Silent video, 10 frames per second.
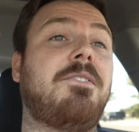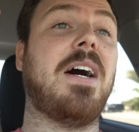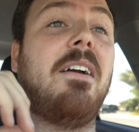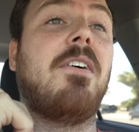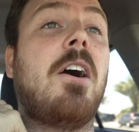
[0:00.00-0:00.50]

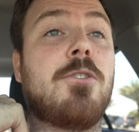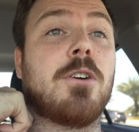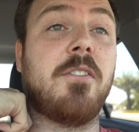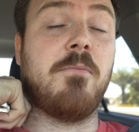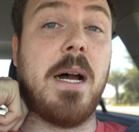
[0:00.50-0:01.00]

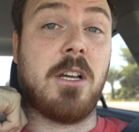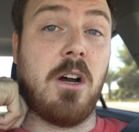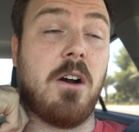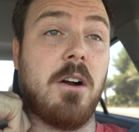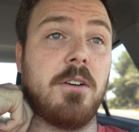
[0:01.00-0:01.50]
500 of my
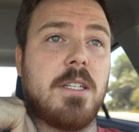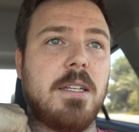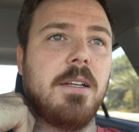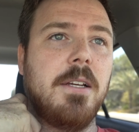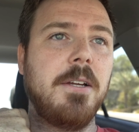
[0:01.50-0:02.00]

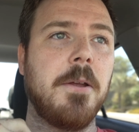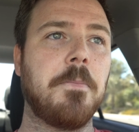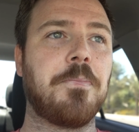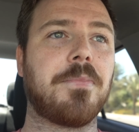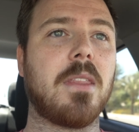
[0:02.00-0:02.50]
cards
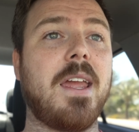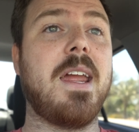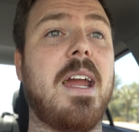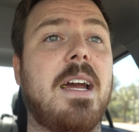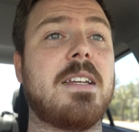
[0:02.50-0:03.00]

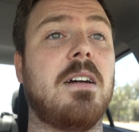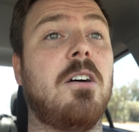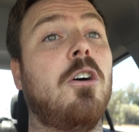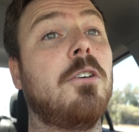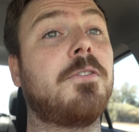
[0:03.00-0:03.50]
and
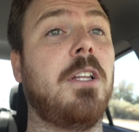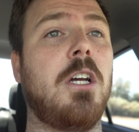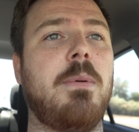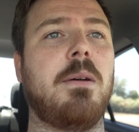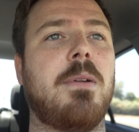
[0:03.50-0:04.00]

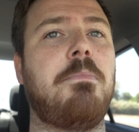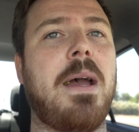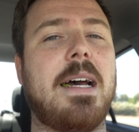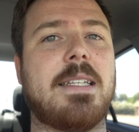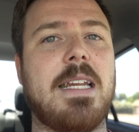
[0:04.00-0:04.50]
hopefully I'll be able to
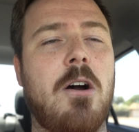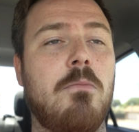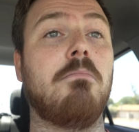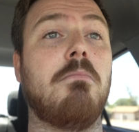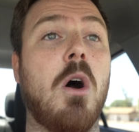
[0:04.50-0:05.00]
pass out
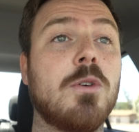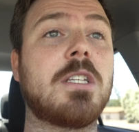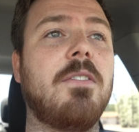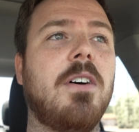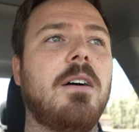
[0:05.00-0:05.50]

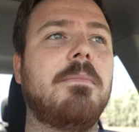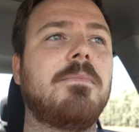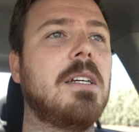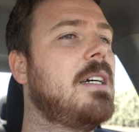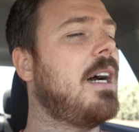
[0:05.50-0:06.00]
most of
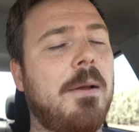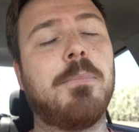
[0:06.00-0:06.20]
them. I